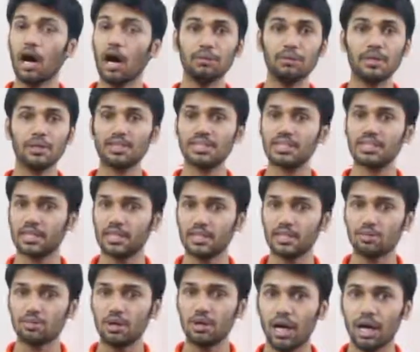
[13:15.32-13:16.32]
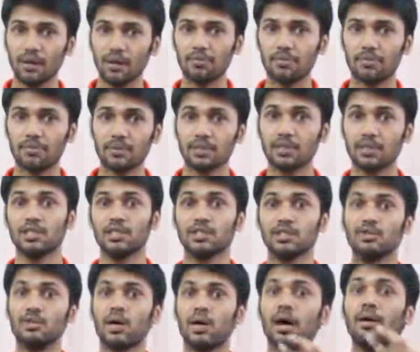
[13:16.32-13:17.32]
how many taka you have?
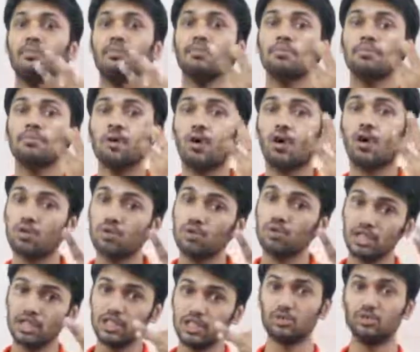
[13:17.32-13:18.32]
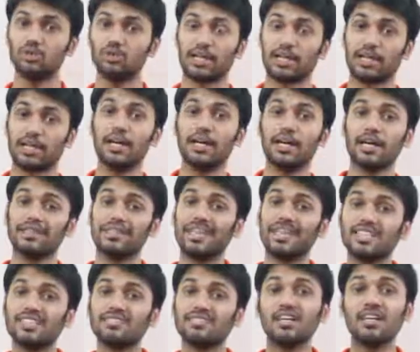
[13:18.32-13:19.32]
You have only 2 taka.
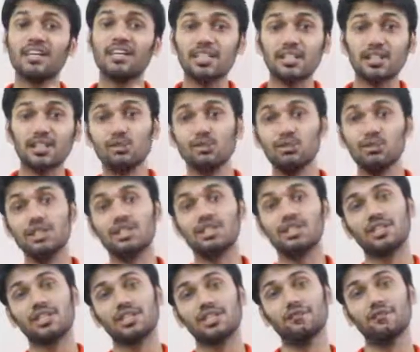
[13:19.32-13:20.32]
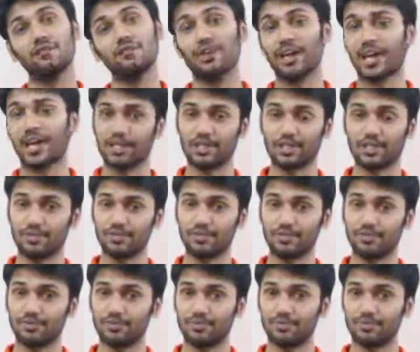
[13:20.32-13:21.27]
That is the unit value.